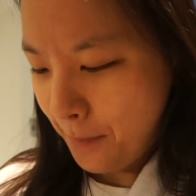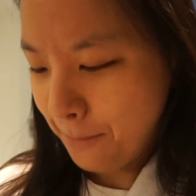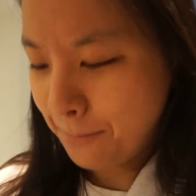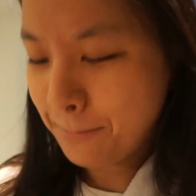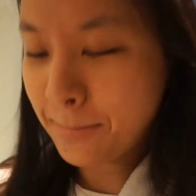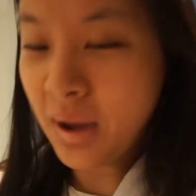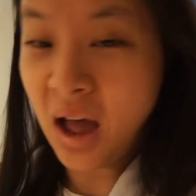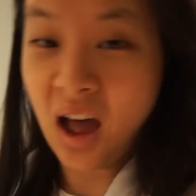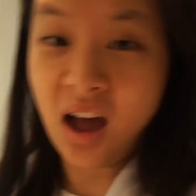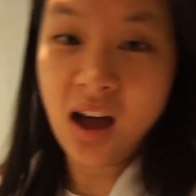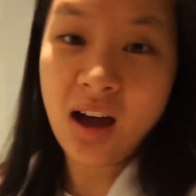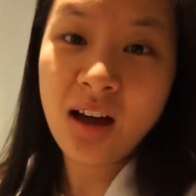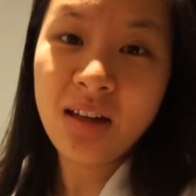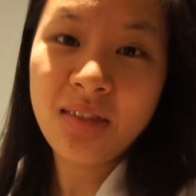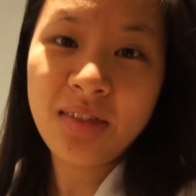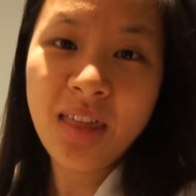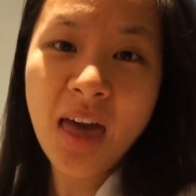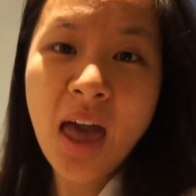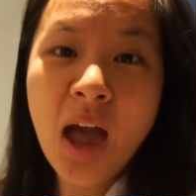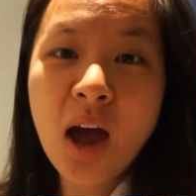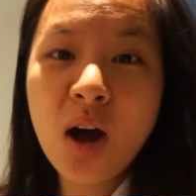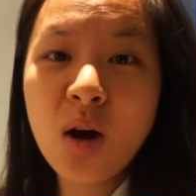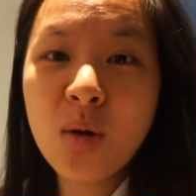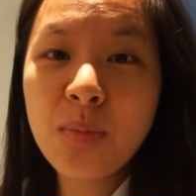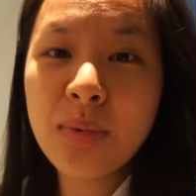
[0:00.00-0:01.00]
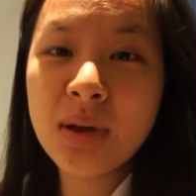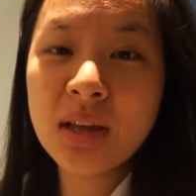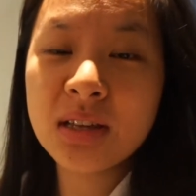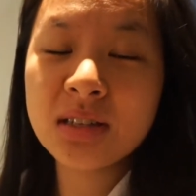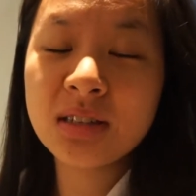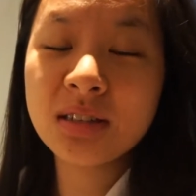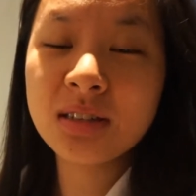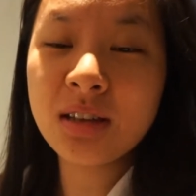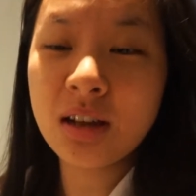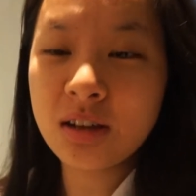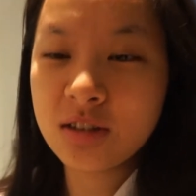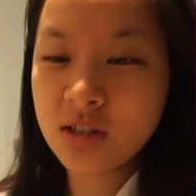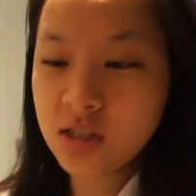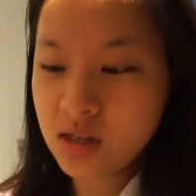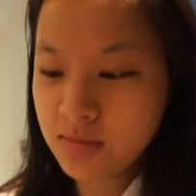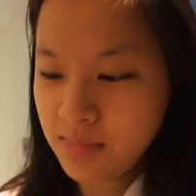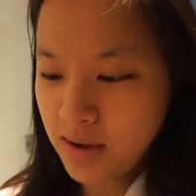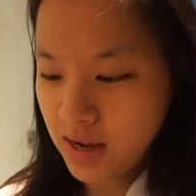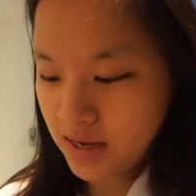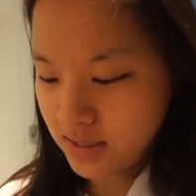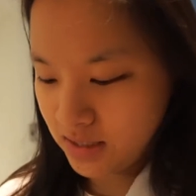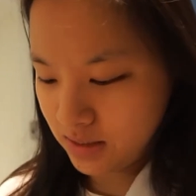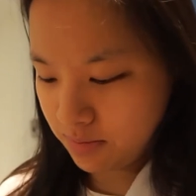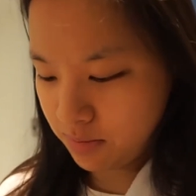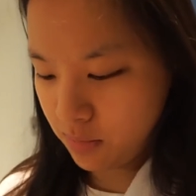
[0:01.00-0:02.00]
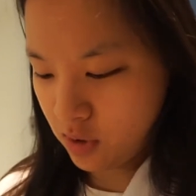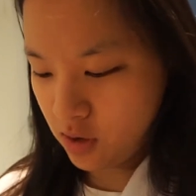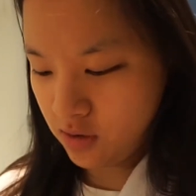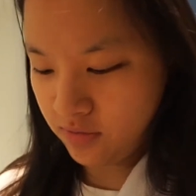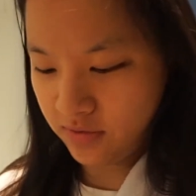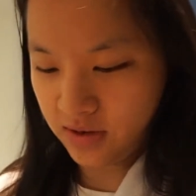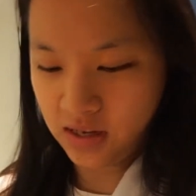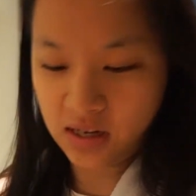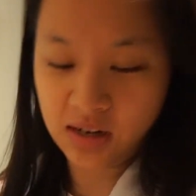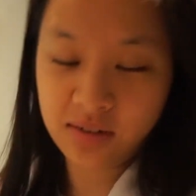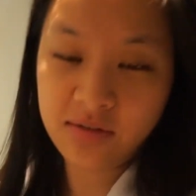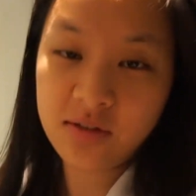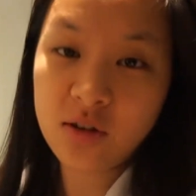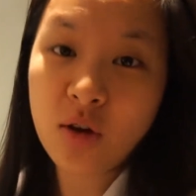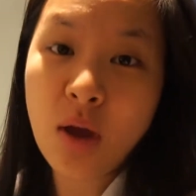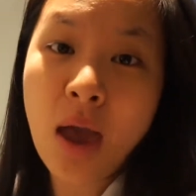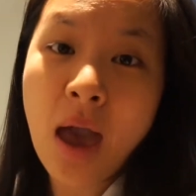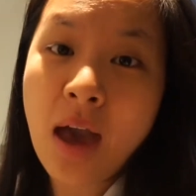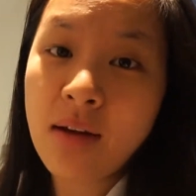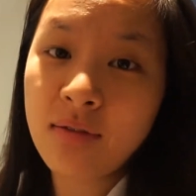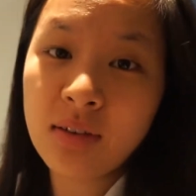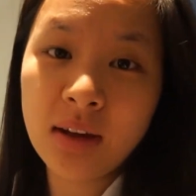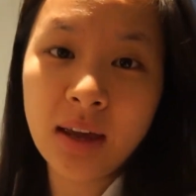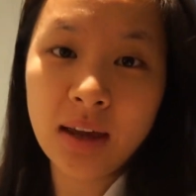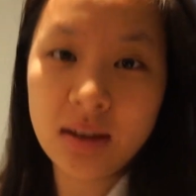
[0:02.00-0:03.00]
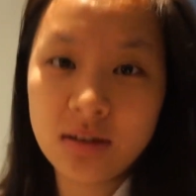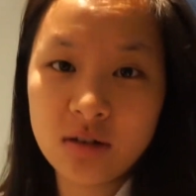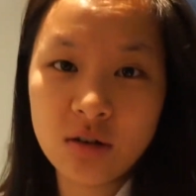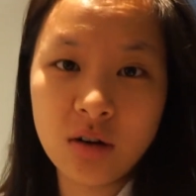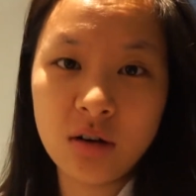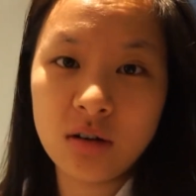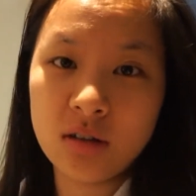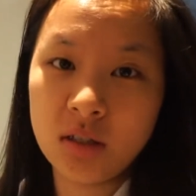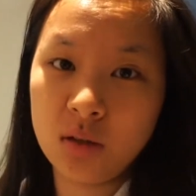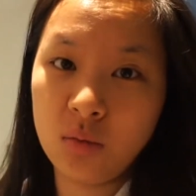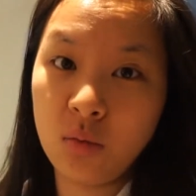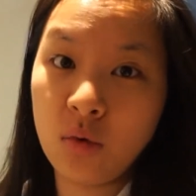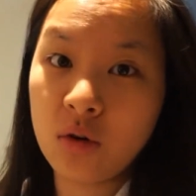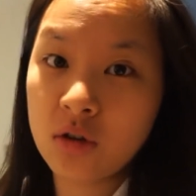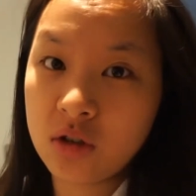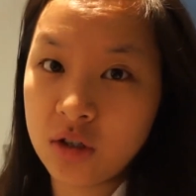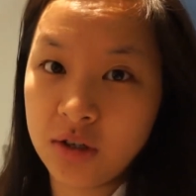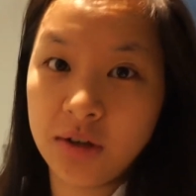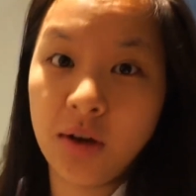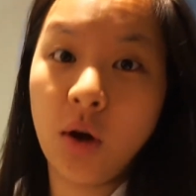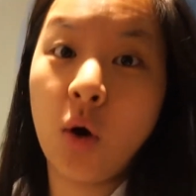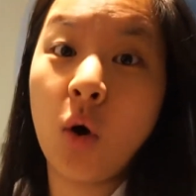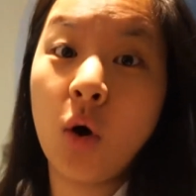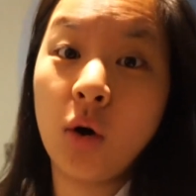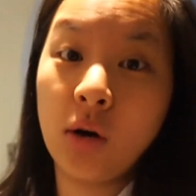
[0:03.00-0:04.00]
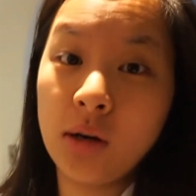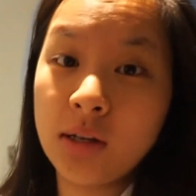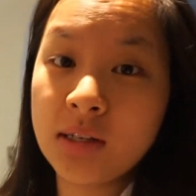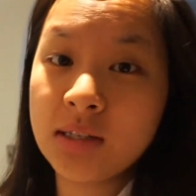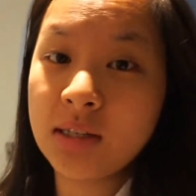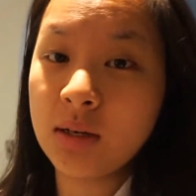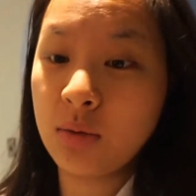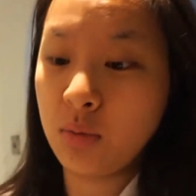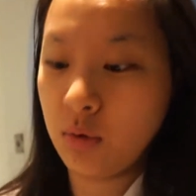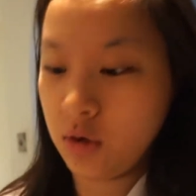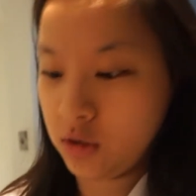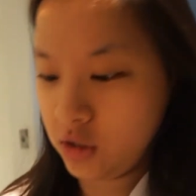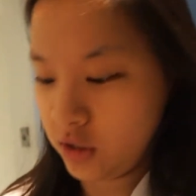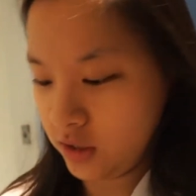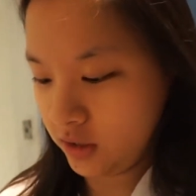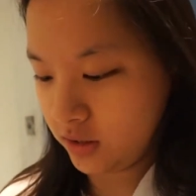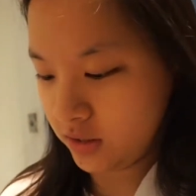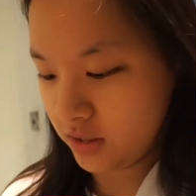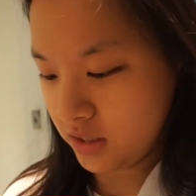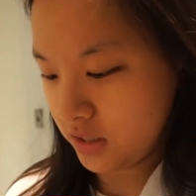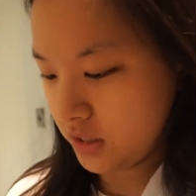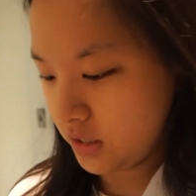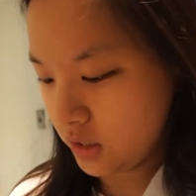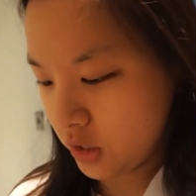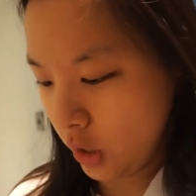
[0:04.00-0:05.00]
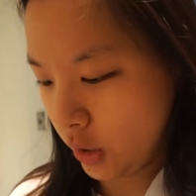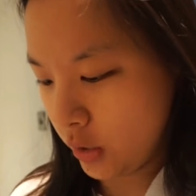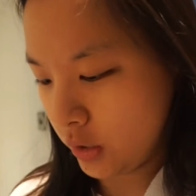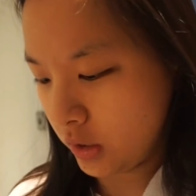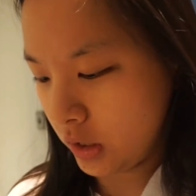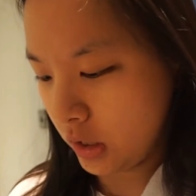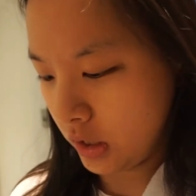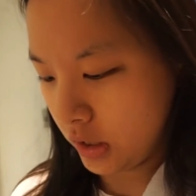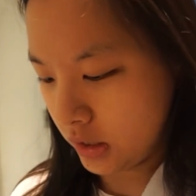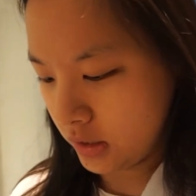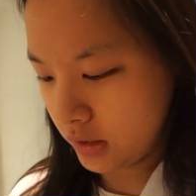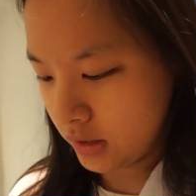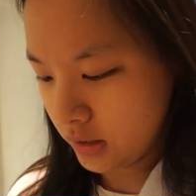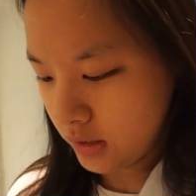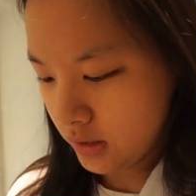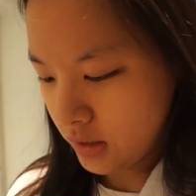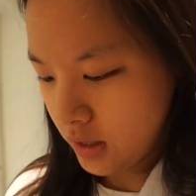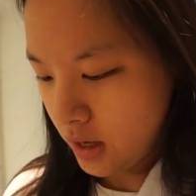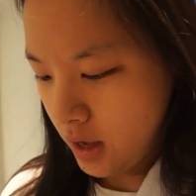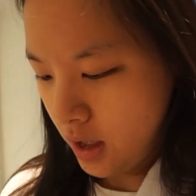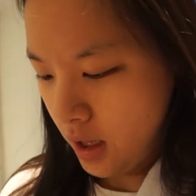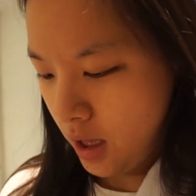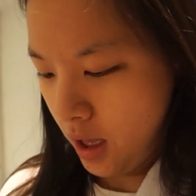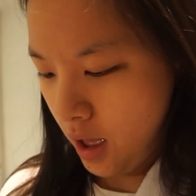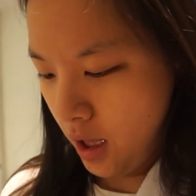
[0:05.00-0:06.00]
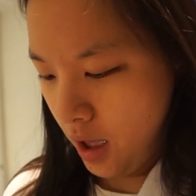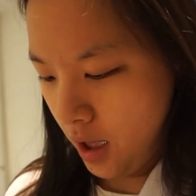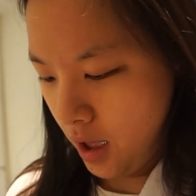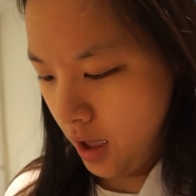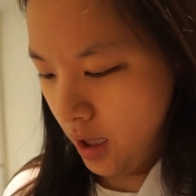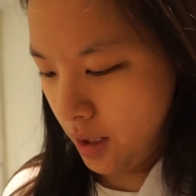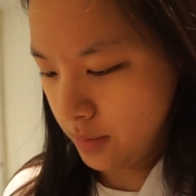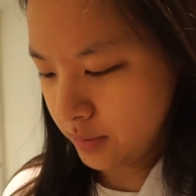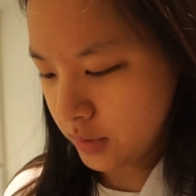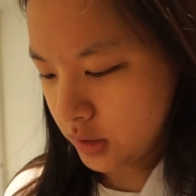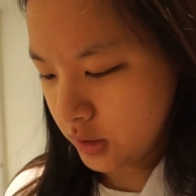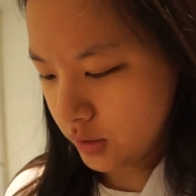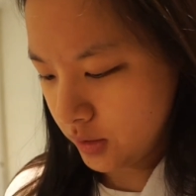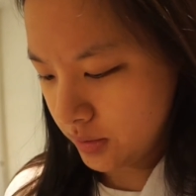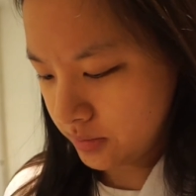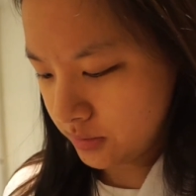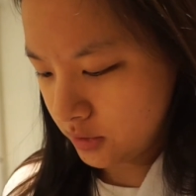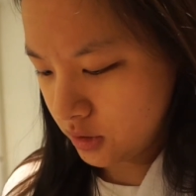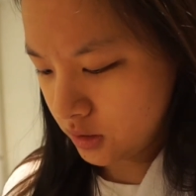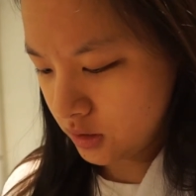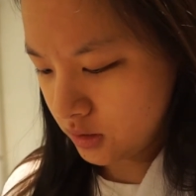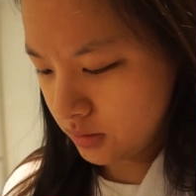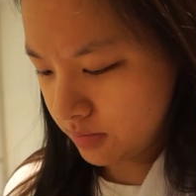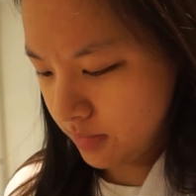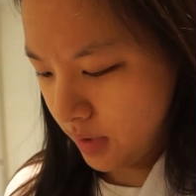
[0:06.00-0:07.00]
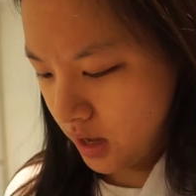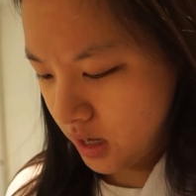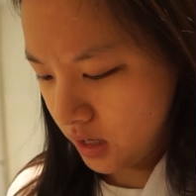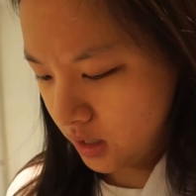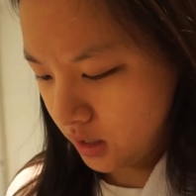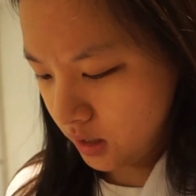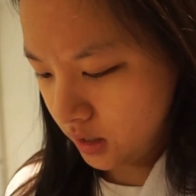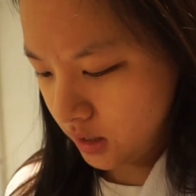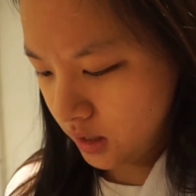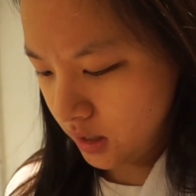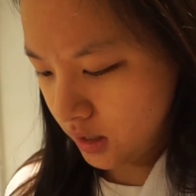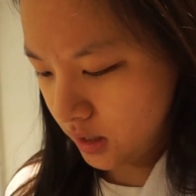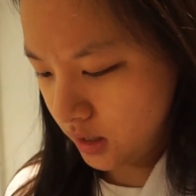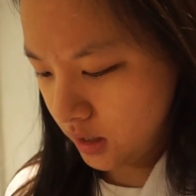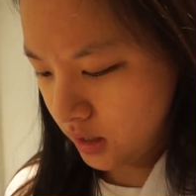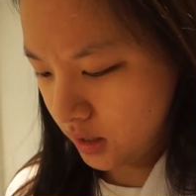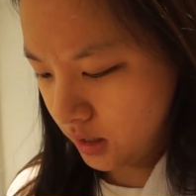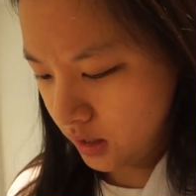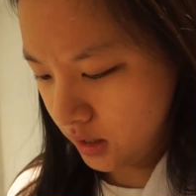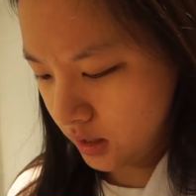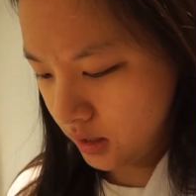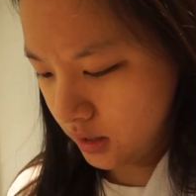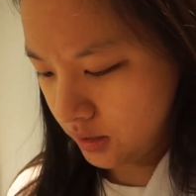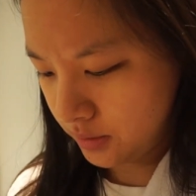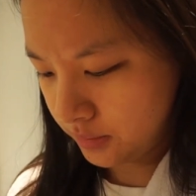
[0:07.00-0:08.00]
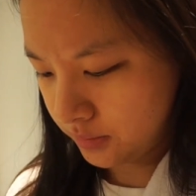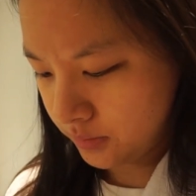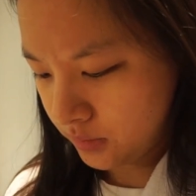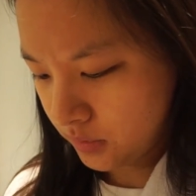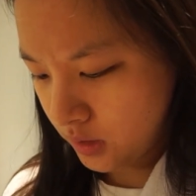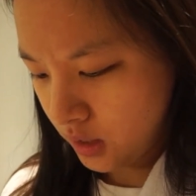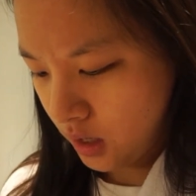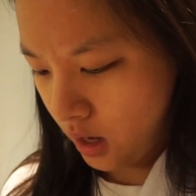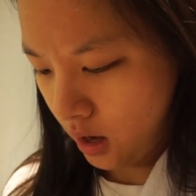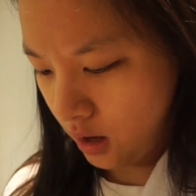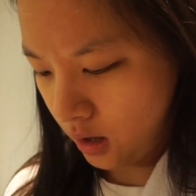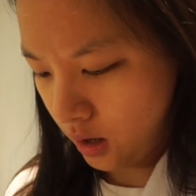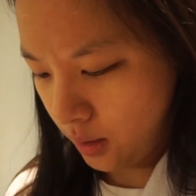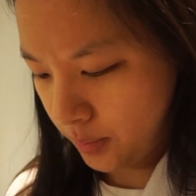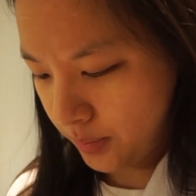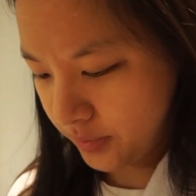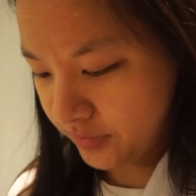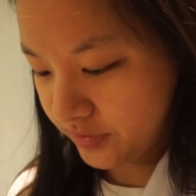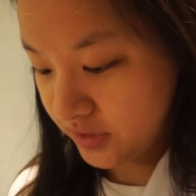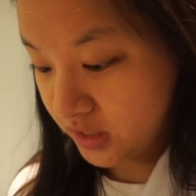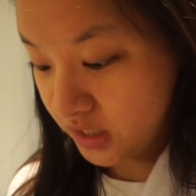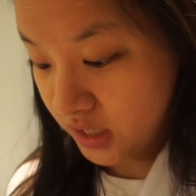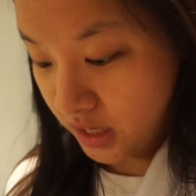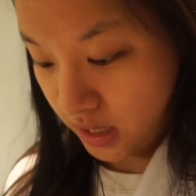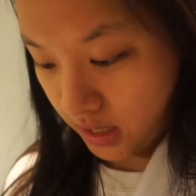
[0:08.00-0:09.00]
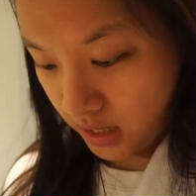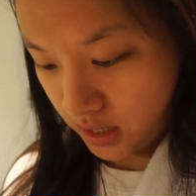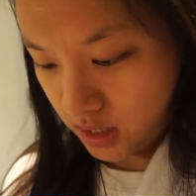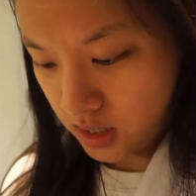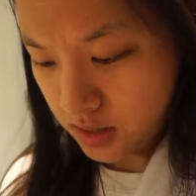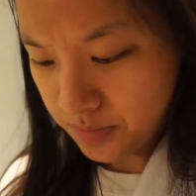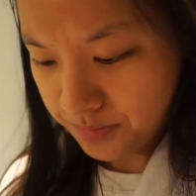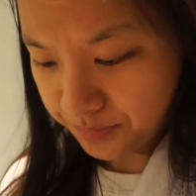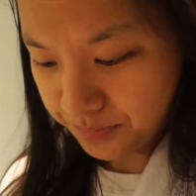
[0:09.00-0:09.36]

But The Help is such an amazing movie, and if you ever get a chance to watch it, honestly watch it, because it's so good. So I'm just making a cup of tea.